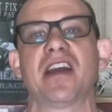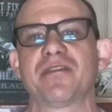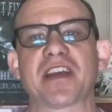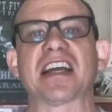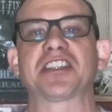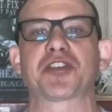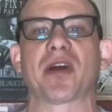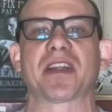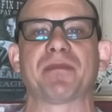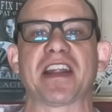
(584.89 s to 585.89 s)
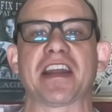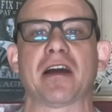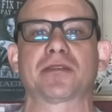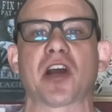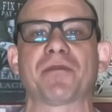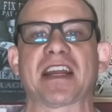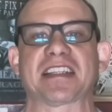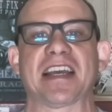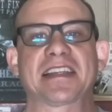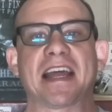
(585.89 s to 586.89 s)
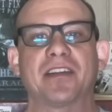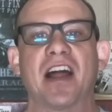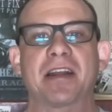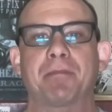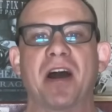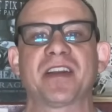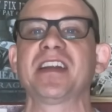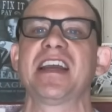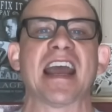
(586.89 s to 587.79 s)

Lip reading: If you guys enjoyed the video, don't forget to hit that like button